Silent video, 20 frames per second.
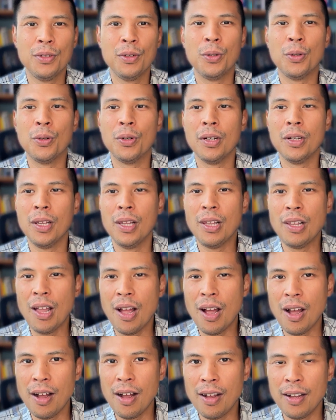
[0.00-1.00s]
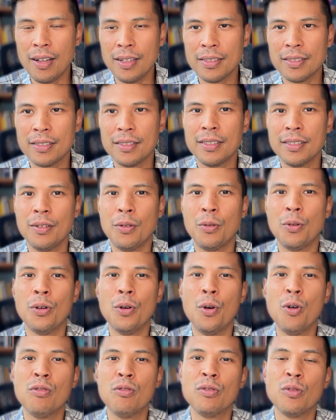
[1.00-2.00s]
or lost or
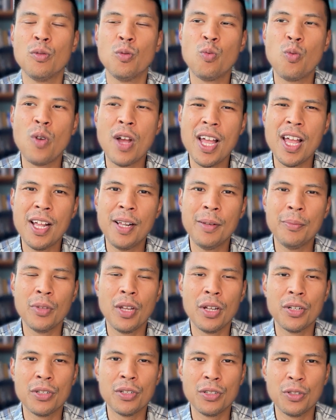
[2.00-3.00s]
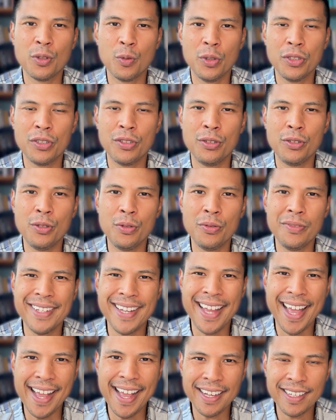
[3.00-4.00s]
overwhelmed, not sure what to do
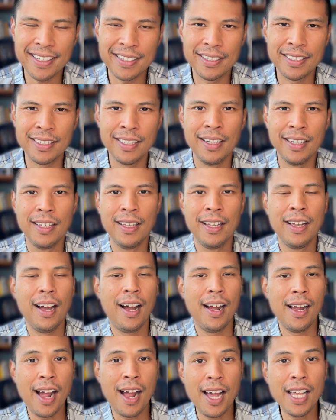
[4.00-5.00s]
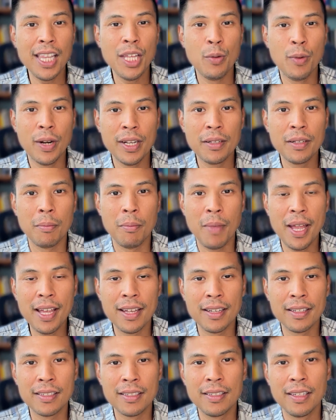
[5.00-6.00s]
next, I highly
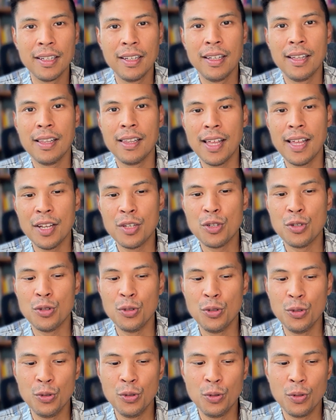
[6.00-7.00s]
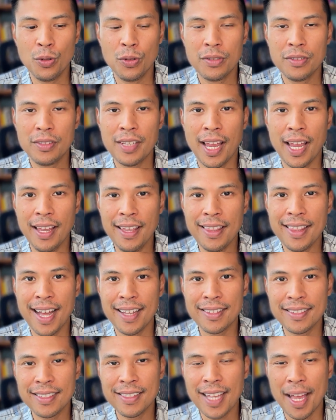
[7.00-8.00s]
recommend that you take
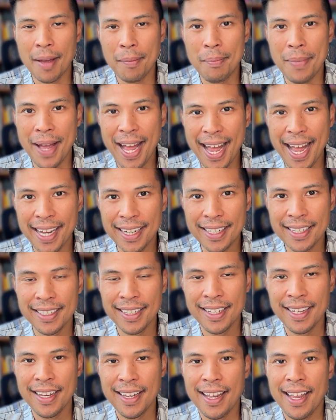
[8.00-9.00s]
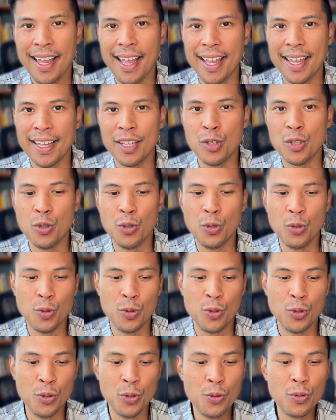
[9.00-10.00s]
that step back and you
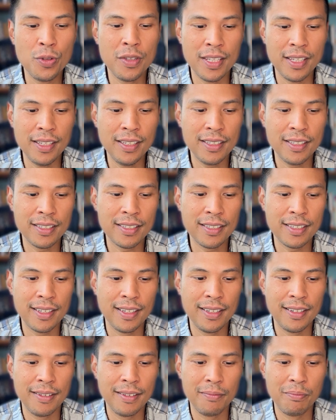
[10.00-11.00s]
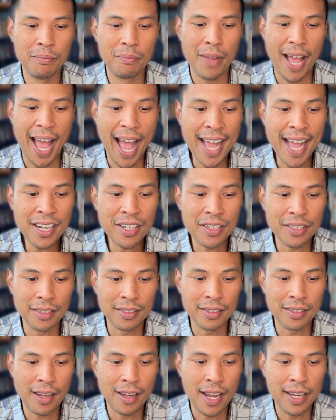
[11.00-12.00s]
do these
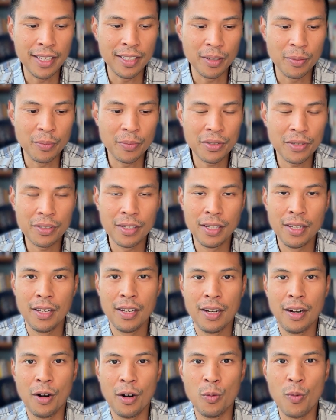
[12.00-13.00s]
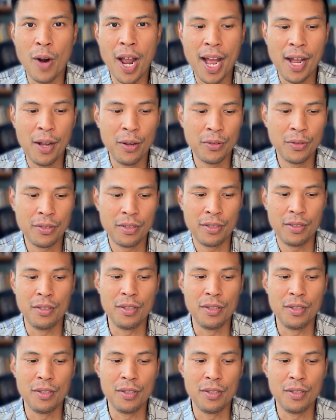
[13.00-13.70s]
action items around